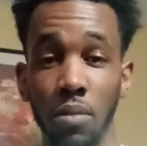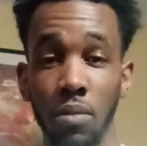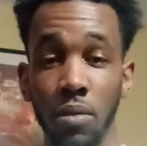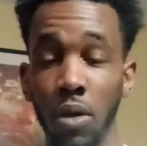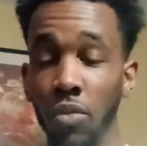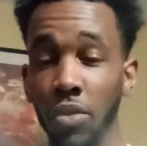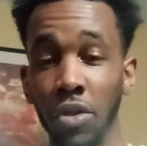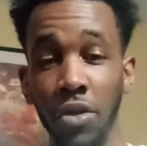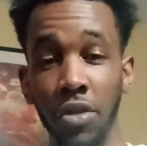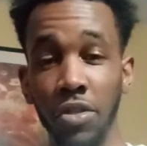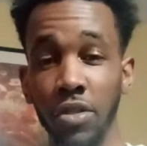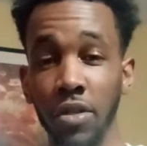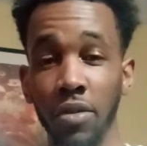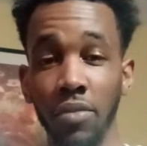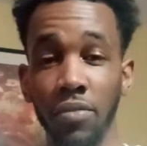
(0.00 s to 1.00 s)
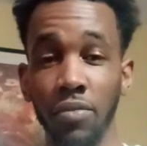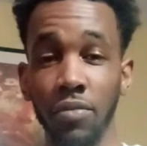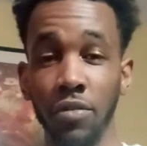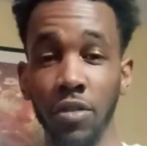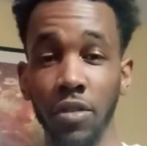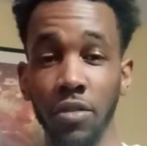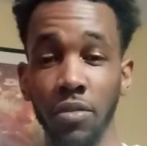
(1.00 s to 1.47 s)
Don't kill yourself.
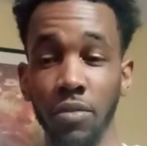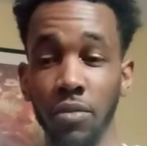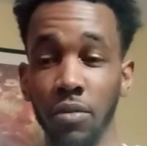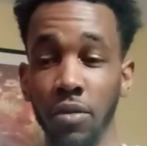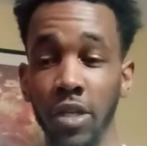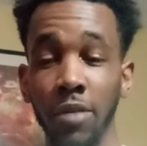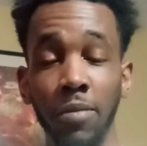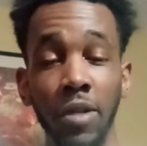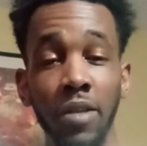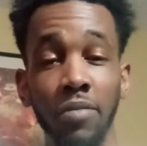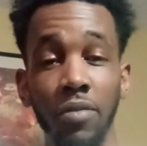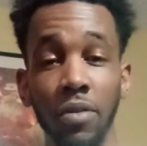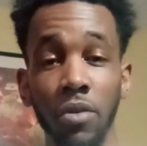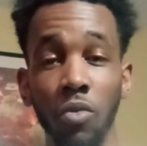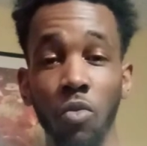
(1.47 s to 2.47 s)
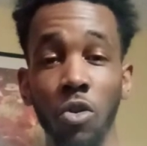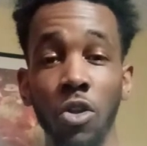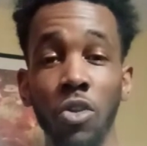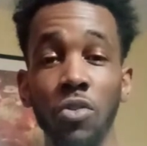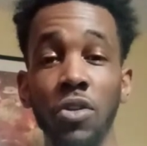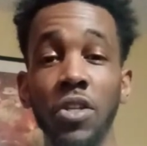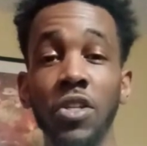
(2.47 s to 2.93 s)
Just keep living. The
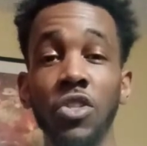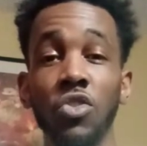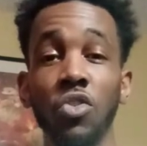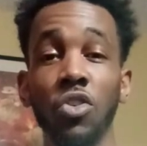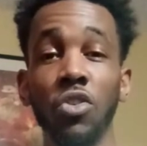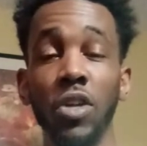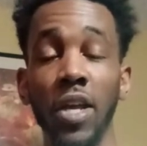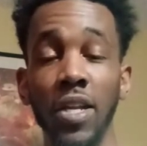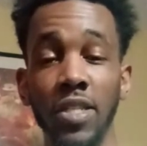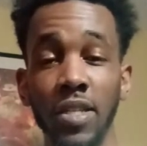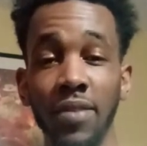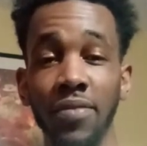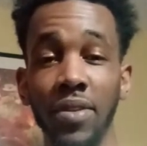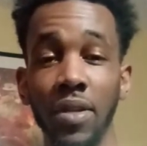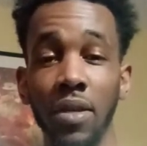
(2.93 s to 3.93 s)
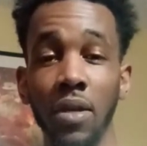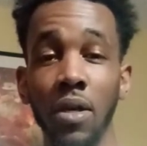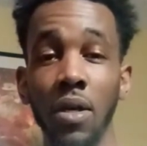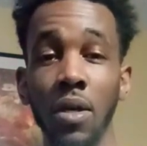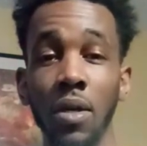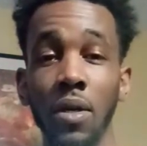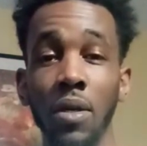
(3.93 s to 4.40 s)
world needs your creativity,
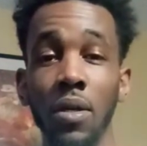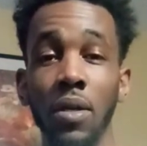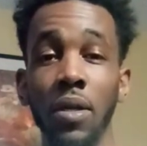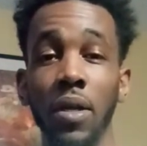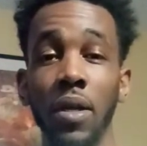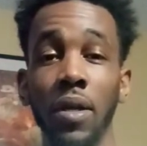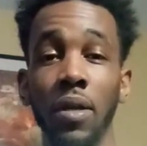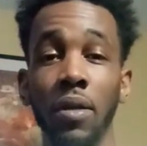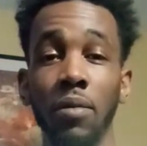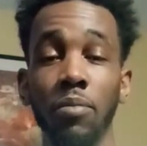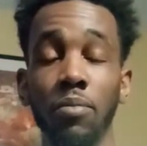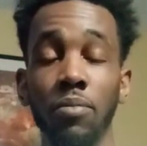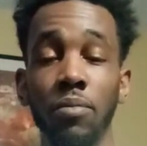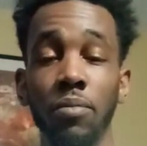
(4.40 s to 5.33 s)
and